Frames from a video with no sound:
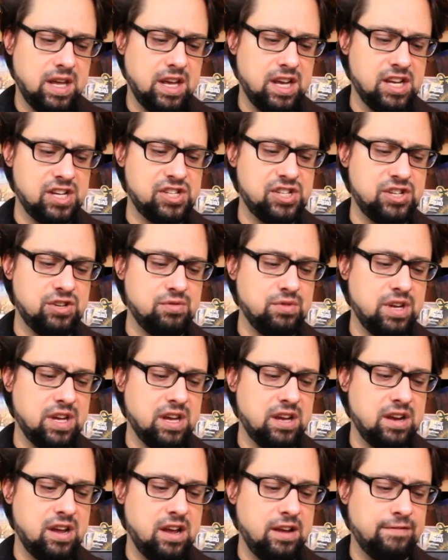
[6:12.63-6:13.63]
is you
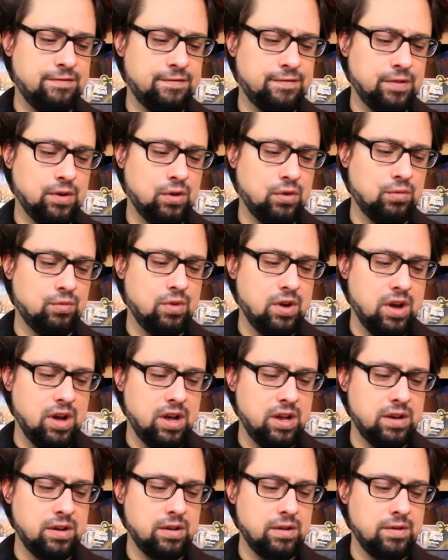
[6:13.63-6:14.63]
get a full
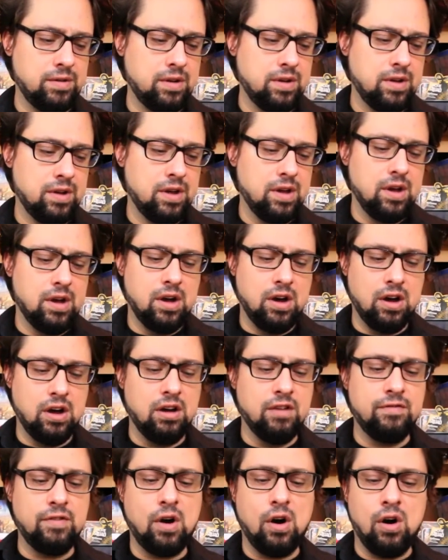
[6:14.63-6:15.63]
run
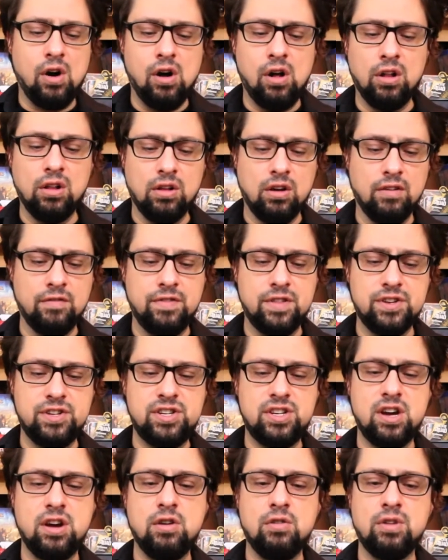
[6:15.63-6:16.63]
of all of the
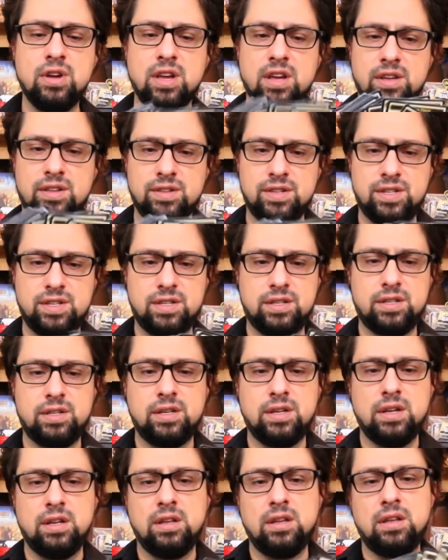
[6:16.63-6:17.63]
tokens
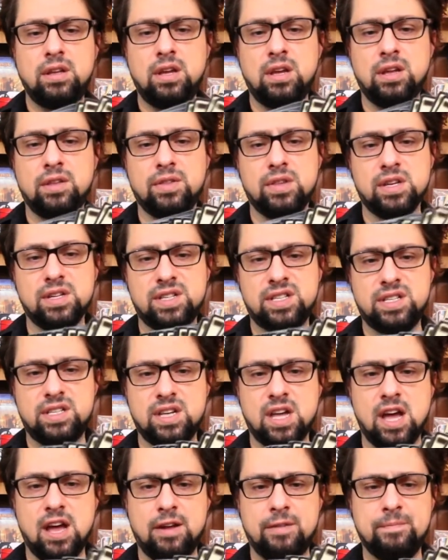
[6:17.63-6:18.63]
in this
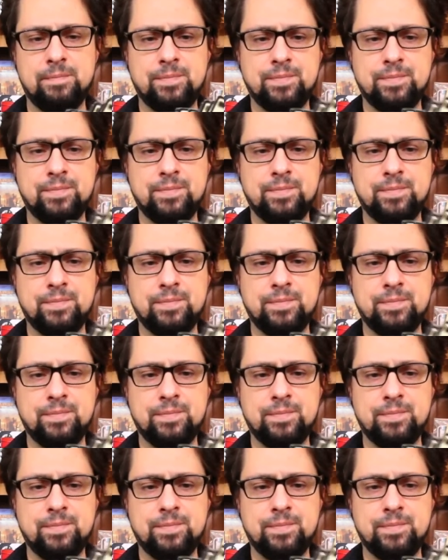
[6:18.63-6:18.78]
set.